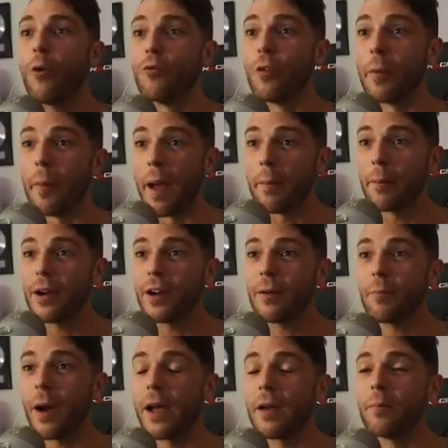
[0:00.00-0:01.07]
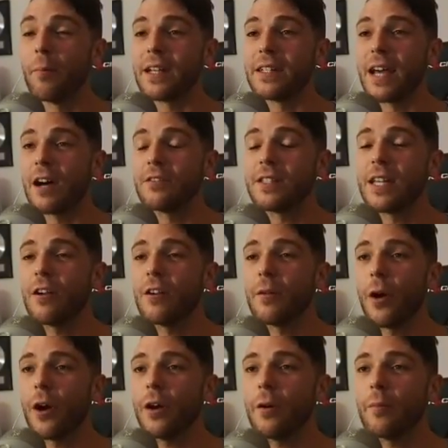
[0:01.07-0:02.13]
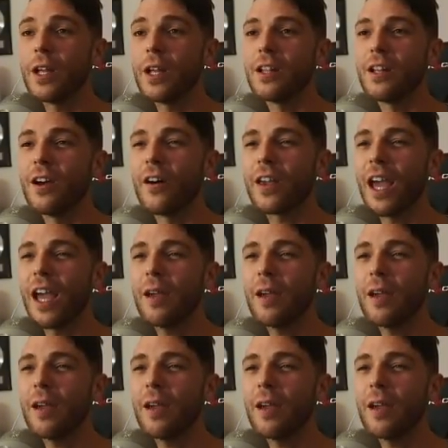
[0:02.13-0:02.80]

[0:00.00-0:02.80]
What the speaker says: Remember my downtown apartment y'all came into?